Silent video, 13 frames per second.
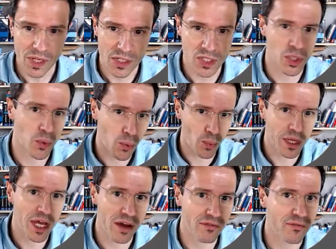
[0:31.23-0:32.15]
So we
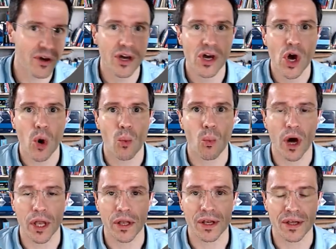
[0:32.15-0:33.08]
have
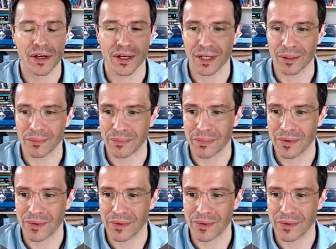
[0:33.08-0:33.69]
one